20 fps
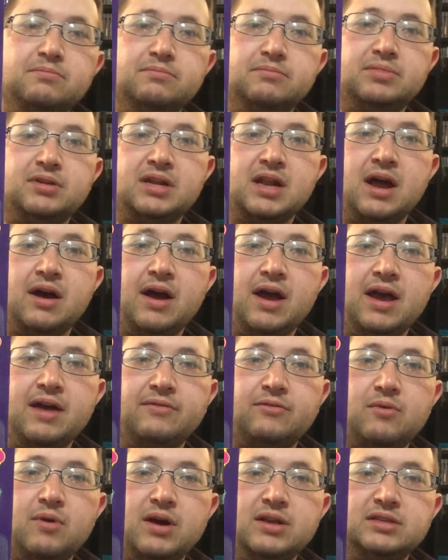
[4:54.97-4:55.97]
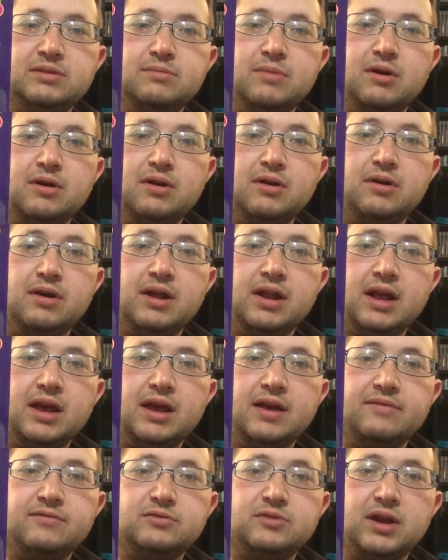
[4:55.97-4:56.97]
but now I have Quasimodo and I
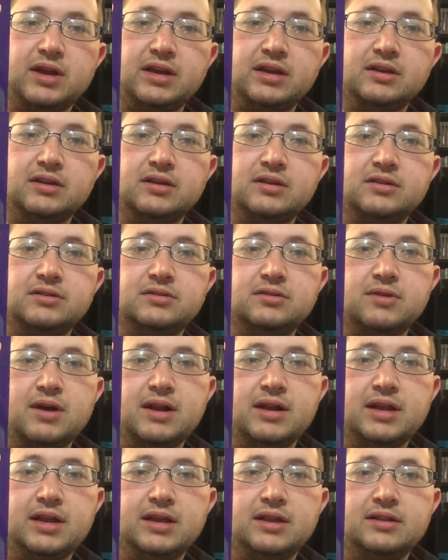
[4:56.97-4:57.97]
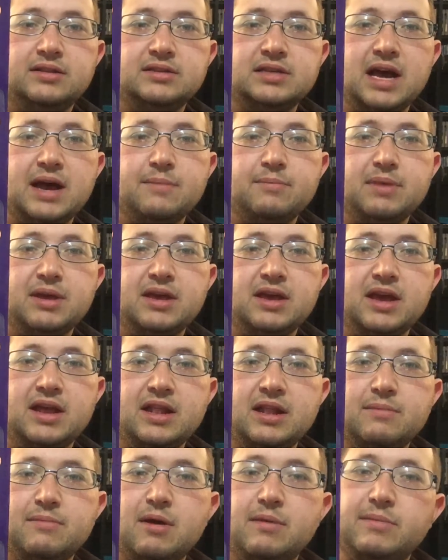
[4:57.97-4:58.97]
have Dracula, so I need Zombie
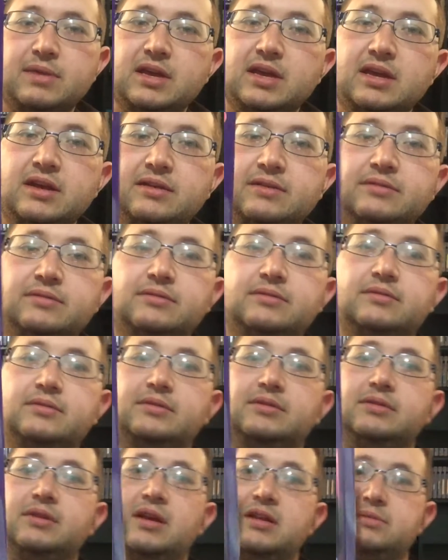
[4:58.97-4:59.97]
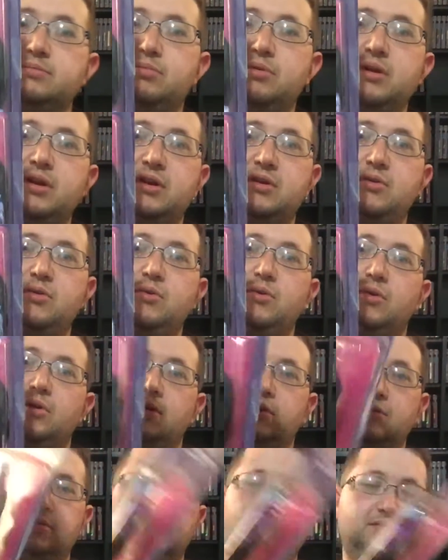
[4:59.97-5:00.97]
and the Mummy. So that's pretty cool.
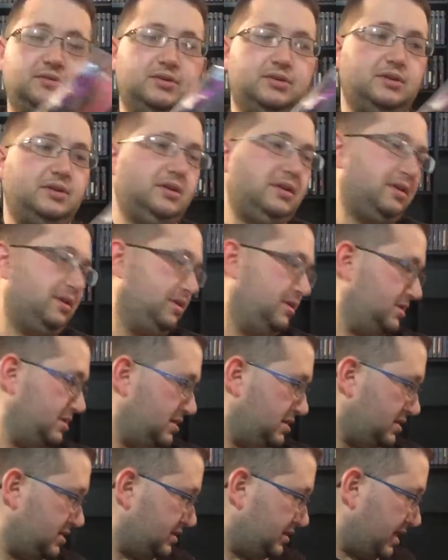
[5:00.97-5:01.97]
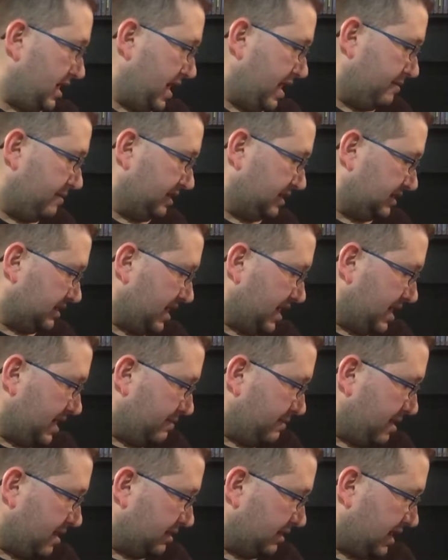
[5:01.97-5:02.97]
So yeah, I'm excited
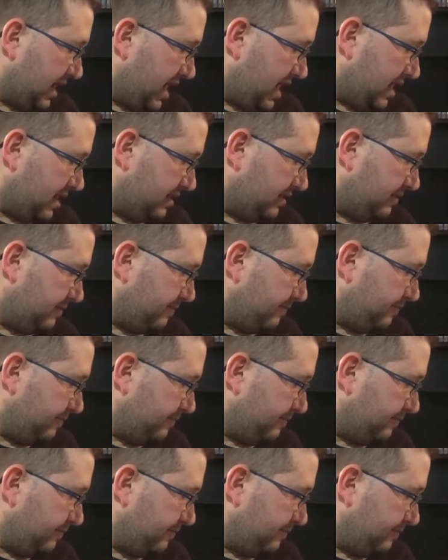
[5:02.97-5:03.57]
about that.